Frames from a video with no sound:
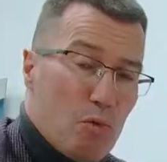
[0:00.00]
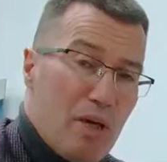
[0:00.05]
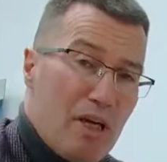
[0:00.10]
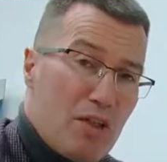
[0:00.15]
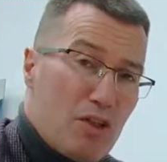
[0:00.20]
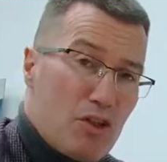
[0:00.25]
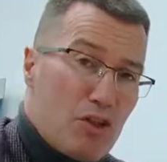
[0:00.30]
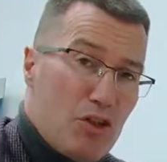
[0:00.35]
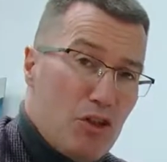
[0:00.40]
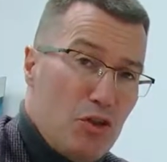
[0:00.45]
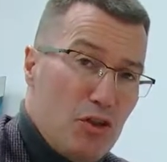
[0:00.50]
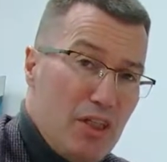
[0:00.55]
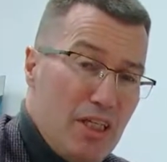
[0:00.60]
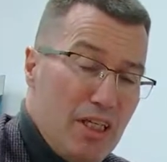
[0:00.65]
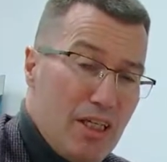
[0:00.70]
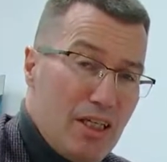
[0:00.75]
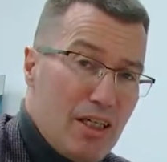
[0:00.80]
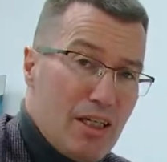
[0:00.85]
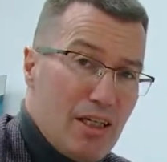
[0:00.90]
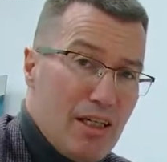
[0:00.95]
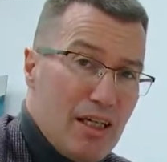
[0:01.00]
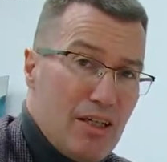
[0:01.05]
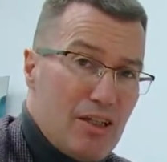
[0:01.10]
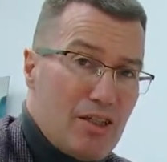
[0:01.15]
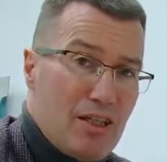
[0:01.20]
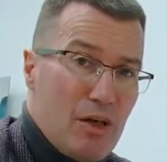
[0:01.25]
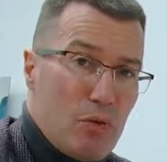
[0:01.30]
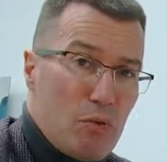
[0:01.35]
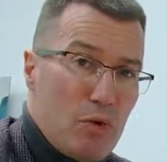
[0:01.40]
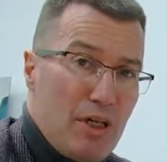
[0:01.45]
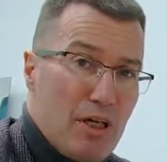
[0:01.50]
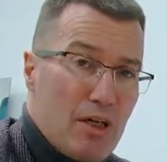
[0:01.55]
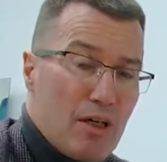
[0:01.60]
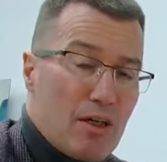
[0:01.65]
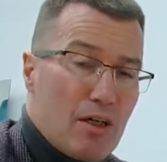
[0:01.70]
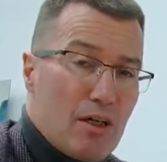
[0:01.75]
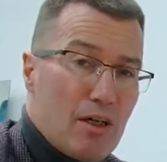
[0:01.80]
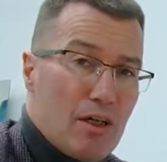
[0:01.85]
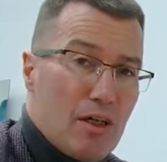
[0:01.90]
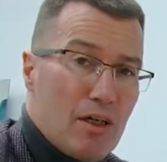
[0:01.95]
makes us unique is that we
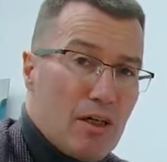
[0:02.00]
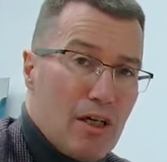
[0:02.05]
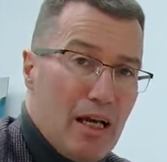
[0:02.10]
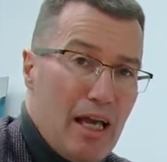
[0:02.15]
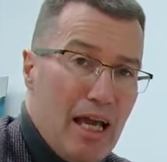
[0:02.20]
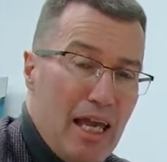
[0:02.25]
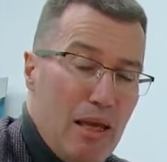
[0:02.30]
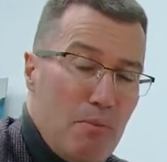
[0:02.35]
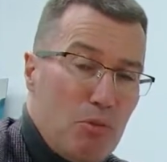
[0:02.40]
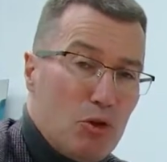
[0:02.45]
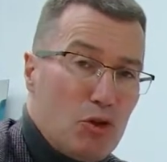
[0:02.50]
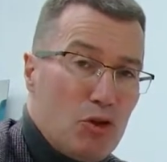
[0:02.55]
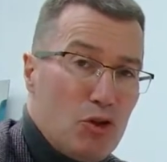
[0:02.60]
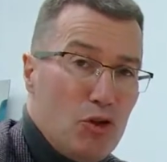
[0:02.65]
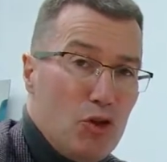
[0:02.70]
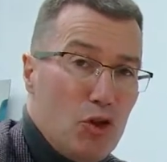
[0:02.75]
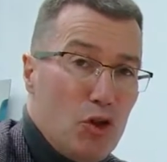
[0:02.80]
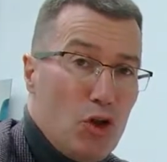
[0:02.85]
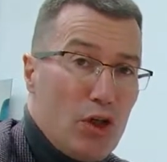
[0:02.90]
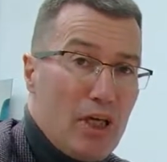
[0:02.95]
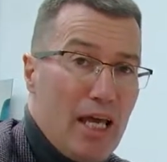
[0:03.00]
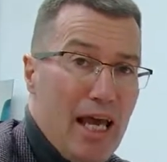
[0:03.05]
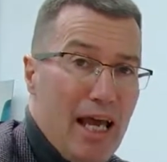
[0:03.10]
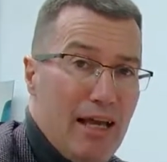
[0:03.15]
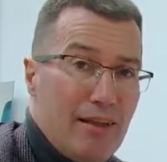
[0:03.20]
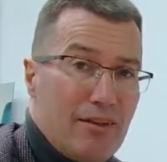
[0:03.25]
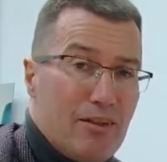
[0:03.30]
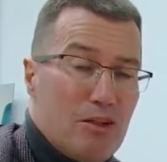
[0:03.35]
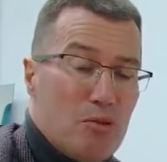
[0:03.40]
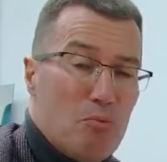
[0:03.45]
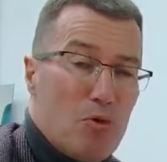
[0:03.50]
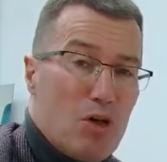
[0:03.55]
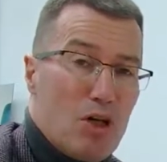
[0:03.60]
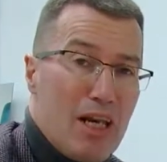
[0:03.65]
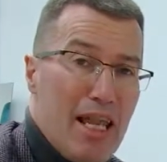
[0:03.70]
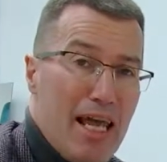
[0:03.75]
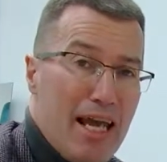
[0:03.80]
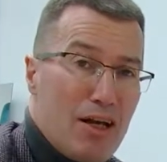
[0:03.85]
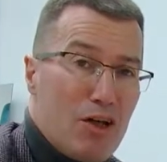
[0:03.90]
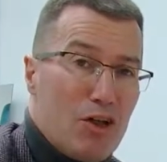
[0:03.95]
are able to look at the
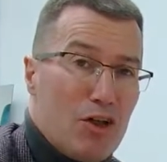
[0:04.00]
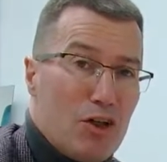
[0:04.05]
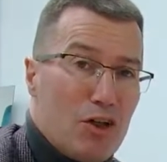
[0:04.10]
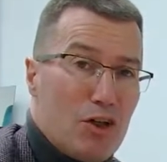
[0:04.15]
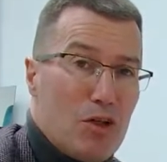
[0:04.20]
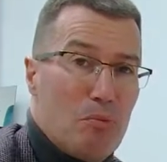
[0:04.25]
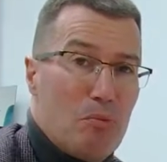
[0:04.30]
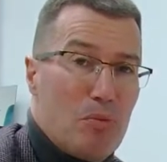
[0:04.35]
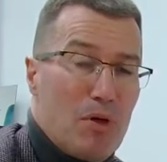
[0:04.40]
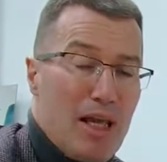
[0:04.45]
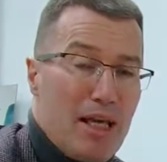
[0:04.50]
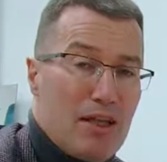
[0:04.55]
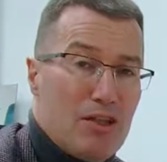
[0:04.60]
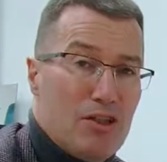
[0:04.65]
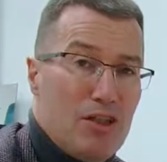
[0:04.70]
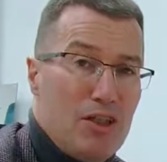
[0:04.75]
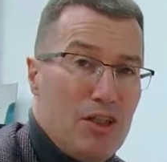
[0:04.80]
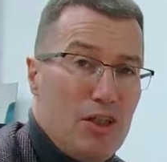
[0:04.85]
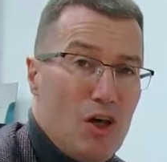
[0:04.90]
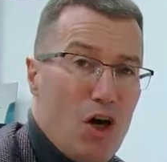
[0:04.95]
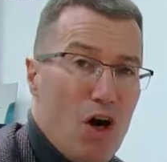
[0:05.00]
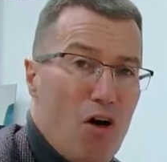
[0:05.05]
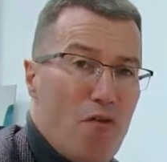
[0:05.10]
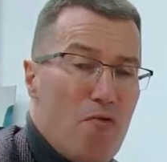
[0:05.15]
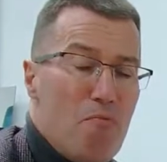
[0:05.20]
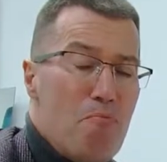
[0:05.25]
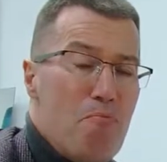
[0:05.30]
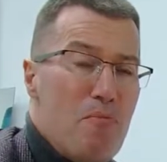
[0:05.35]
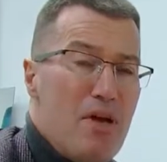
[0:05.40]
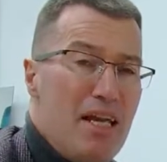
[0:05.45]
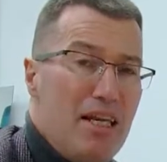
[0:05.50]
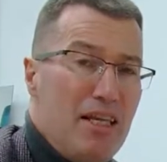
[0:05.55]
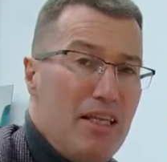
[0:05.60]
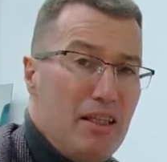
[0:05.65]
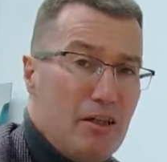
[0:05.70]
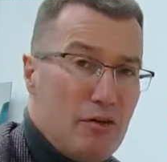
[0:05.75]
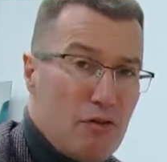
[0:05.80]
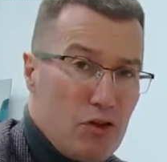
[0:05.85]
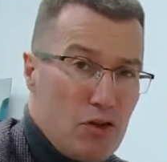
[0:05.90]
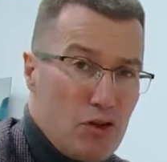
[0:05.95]
molecular complexity of many
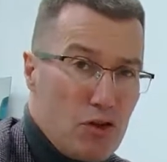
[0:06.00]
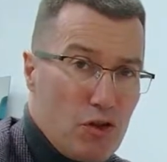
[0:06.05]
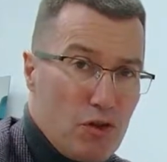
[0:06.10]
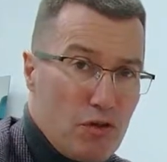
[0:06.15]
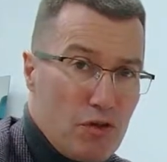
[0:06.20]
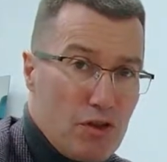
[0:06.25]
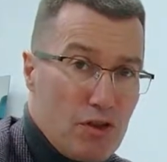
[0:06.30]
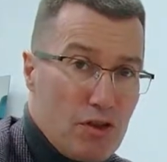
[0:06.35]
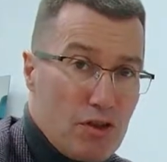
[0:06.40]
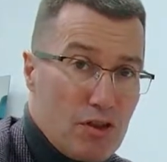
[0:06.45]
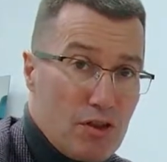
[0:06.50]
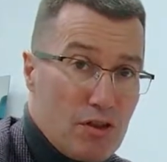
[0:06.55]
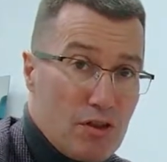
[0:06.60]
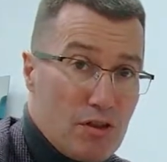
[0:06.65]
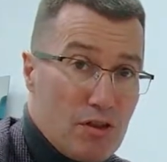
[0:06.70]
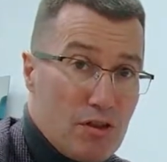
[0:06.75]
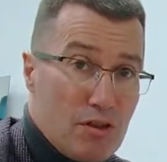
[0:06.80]
different surfaces.